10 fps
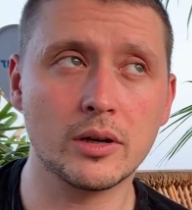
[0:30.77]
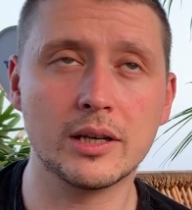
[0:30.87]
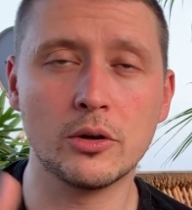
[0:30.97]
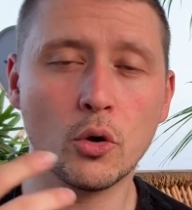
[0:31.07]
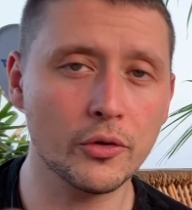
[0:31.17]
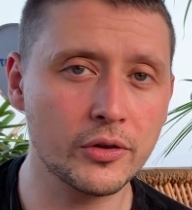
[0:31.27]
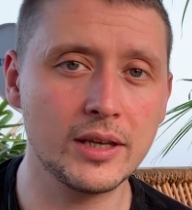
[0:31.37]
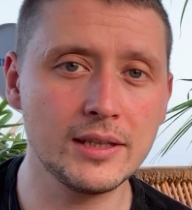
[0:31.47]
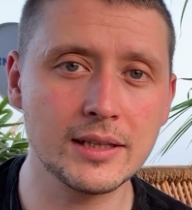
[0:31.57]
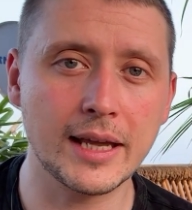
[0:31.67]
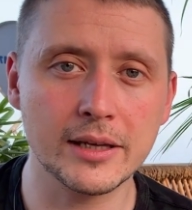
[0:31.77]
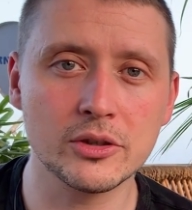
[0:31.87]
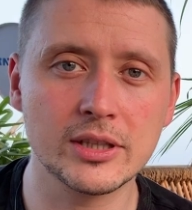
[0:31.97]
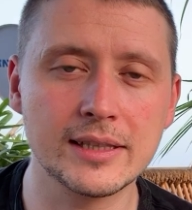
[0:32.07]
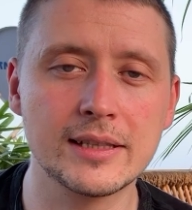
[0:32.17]
North Indian
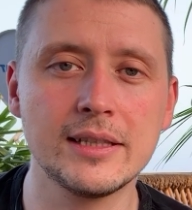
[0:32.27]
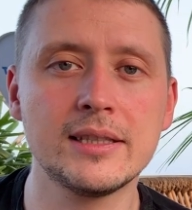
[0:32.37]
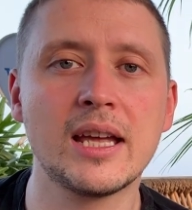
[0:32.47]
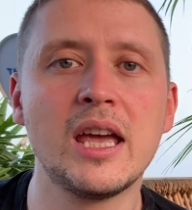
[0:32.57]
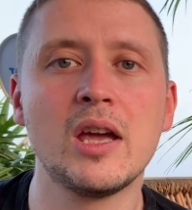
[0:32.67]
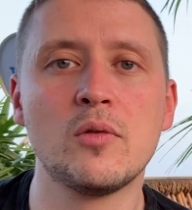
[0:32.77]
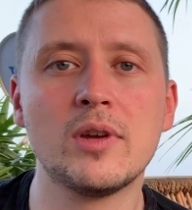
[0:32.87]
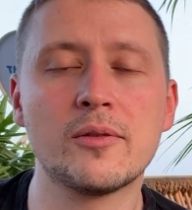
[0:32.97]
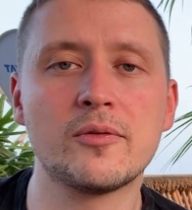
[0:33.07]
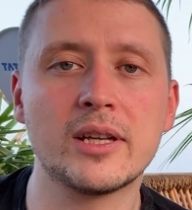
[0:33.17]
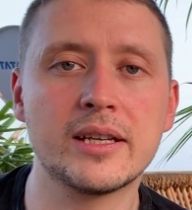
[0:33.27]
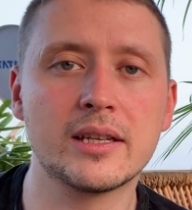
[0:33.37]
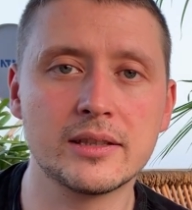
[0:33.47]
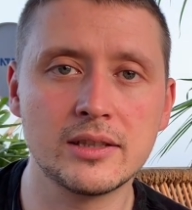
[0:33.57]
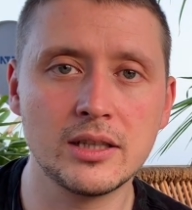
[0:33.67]
languages at least. We have
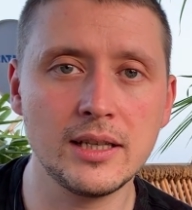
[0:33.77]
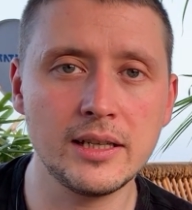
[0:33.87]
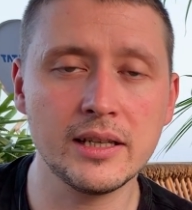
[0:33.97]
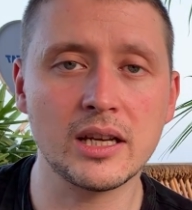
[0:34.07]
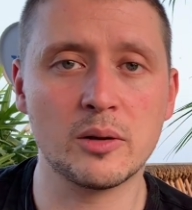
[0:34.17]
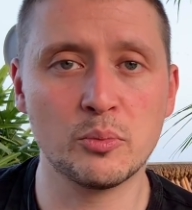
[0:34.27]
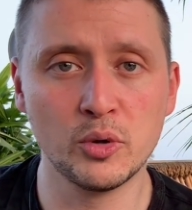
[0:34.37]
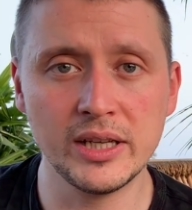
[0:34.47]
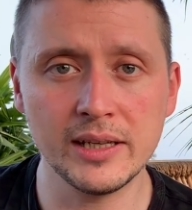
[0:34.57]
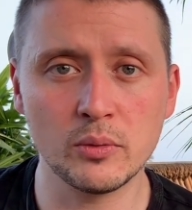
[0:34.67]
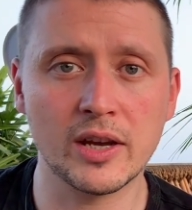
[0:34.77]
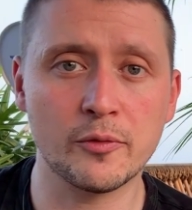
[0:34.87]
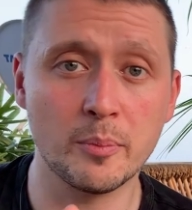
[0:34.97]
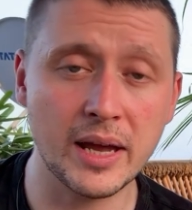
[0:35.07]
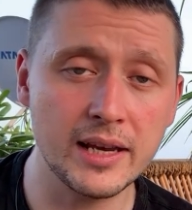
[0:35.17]
like striling and pulling, we
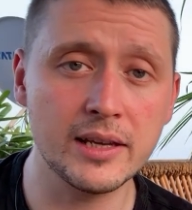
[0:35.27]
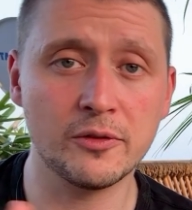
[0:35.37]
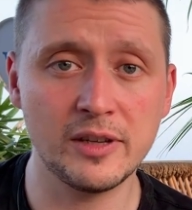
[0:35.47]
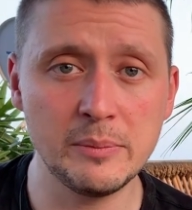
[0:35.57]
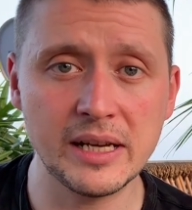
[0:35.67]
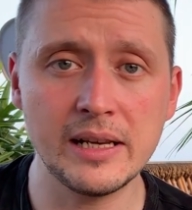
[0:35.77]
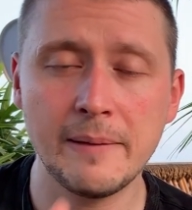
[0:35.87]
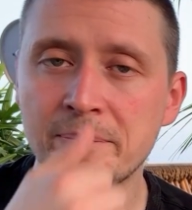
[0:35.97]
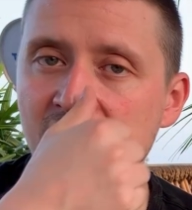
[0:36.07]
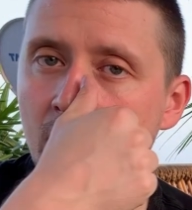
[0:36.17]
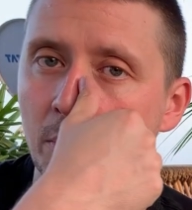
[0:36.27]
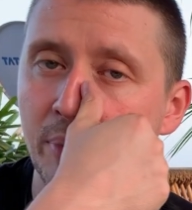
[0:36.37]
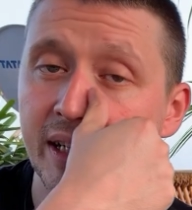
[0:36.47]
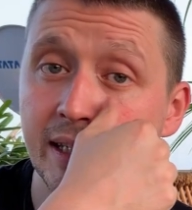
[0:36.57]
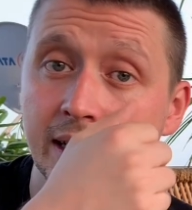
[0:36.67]
have male and female.
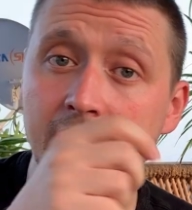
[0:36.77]
But